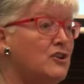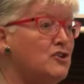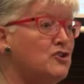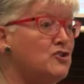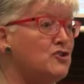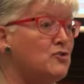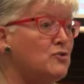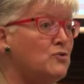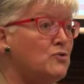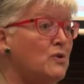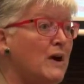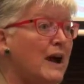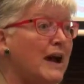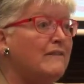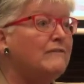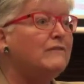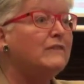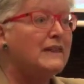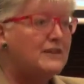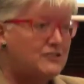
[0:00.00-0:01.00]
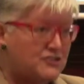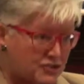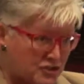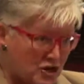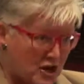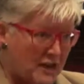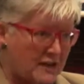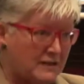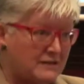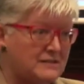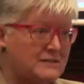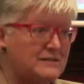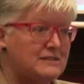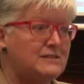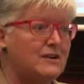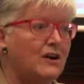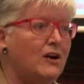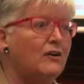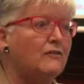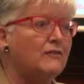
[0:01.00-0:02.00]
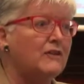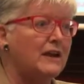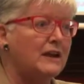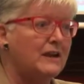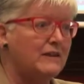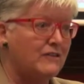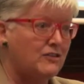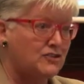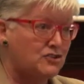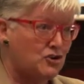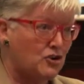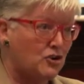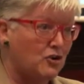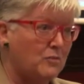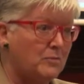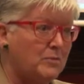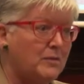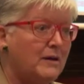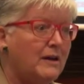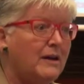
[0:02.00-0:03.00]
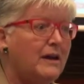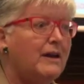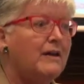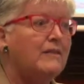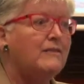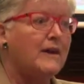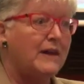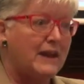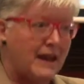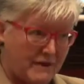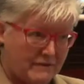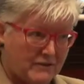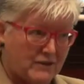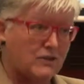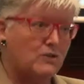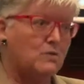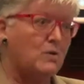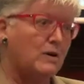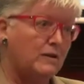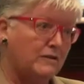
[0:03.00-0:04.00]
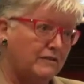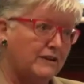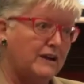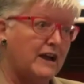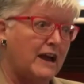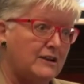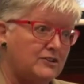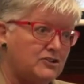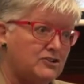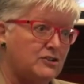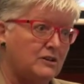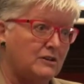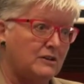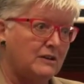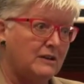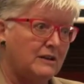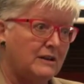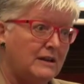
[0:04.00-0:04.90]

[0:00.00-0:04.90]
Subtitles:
you have less chance of getting the job than having the qualification.